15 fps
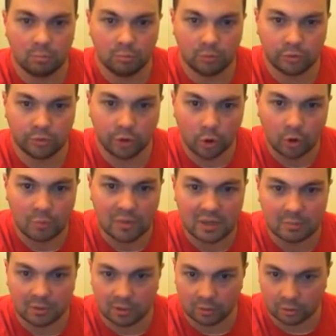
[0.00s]
dog meat
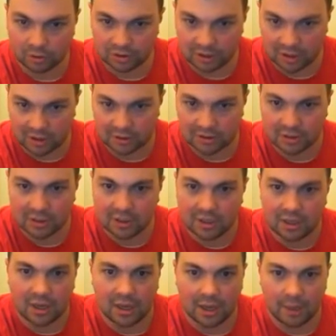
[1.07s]
by the looks of things.
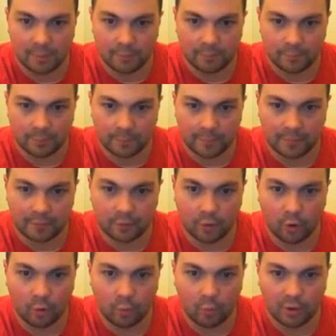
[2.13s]

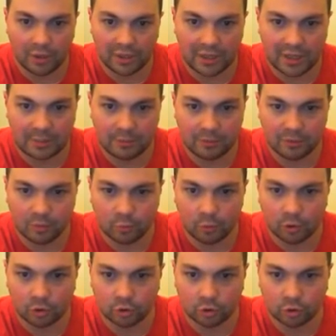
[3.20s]
Not won a game, they've had
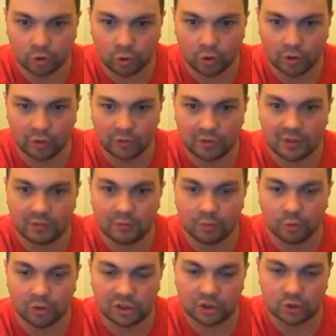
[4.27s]
1 draw, they've
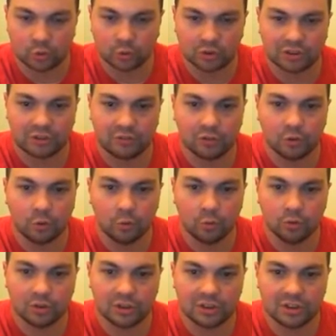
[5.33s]
only scored 7
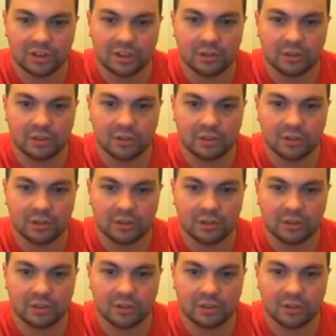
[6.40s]
goals, conceded